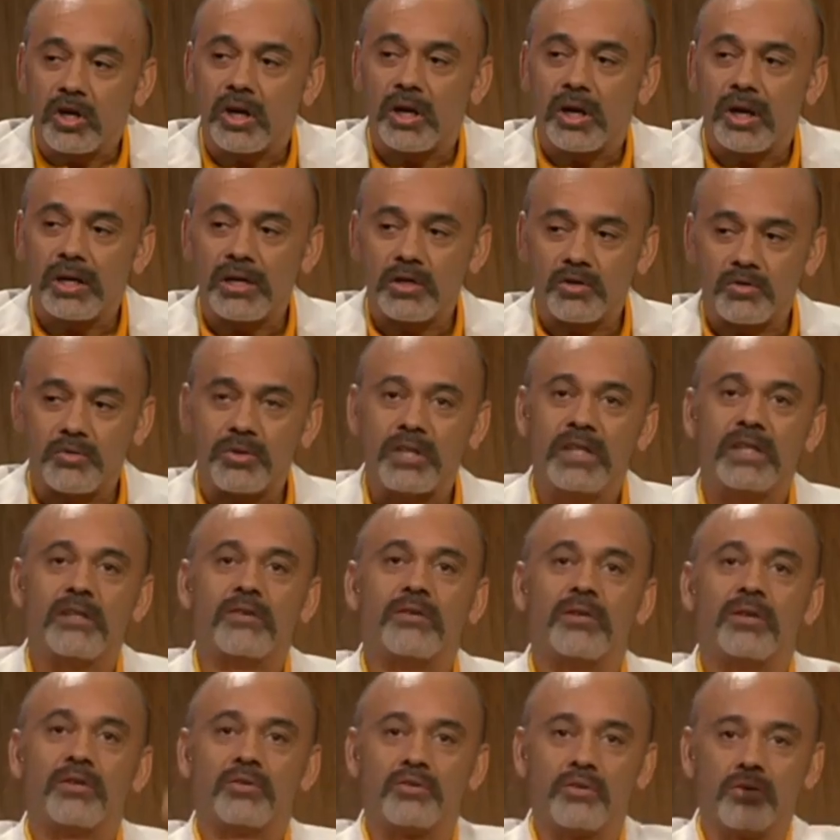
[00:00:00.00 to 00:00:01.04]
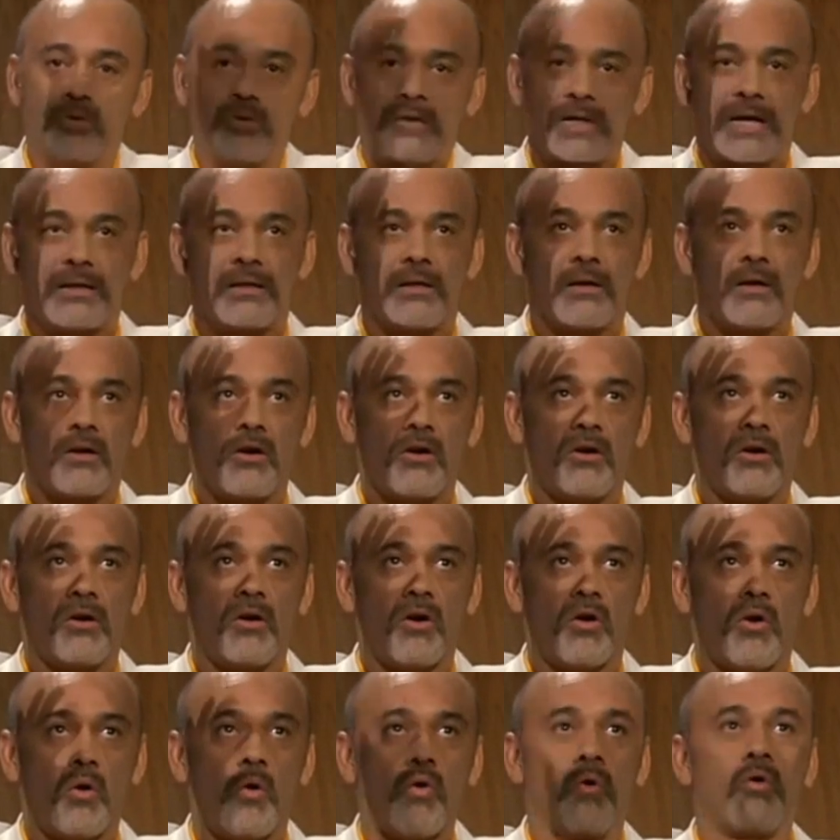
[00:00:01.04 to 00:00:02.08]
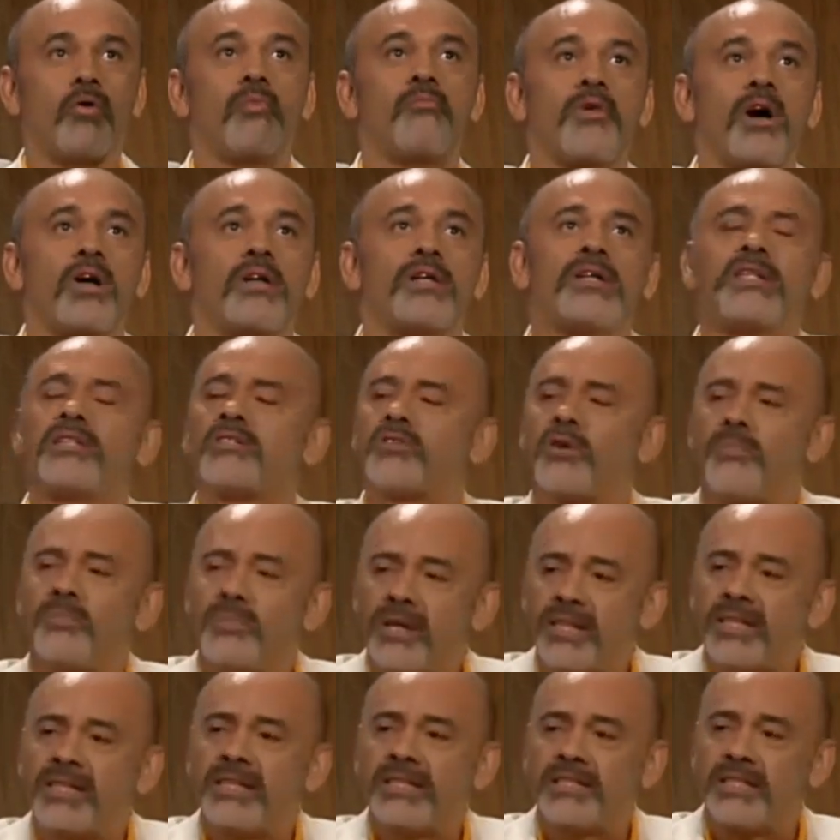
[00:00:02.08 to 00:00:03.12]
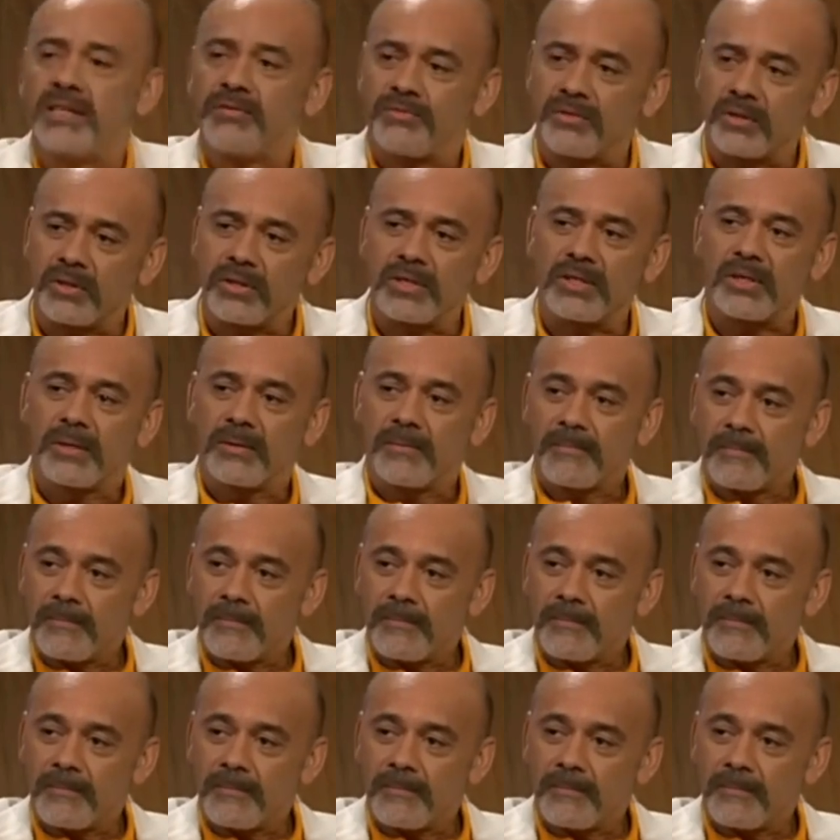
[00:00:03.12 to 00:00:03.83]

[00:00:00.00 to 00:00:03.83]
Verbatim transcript: girl is really going to look at her whole yeah. body. It's completely different.